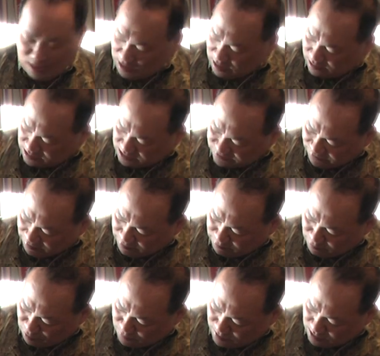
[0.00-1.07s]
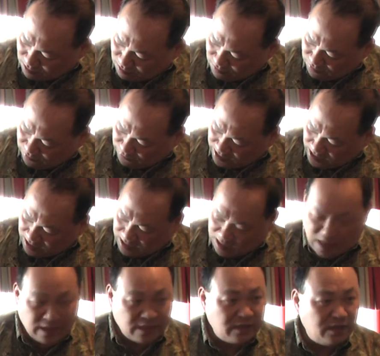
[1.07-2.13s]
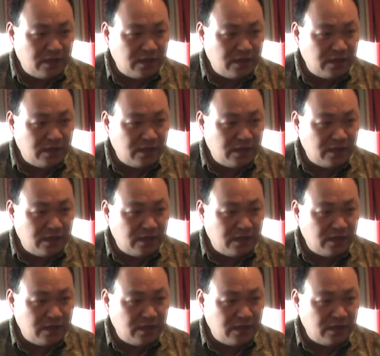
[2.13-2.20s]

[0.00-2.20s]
At this very moment, all three are aligned.